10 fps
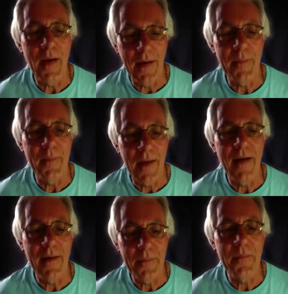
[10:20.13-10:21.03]

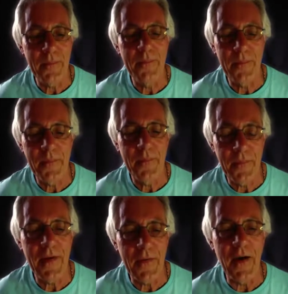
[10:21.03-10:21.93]
I
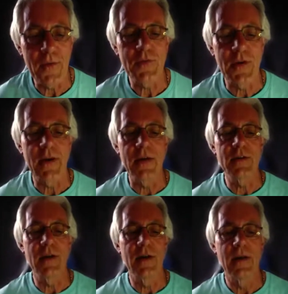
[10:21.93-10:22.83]
figured that was the
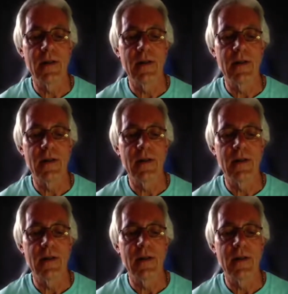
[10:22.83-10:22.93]
case.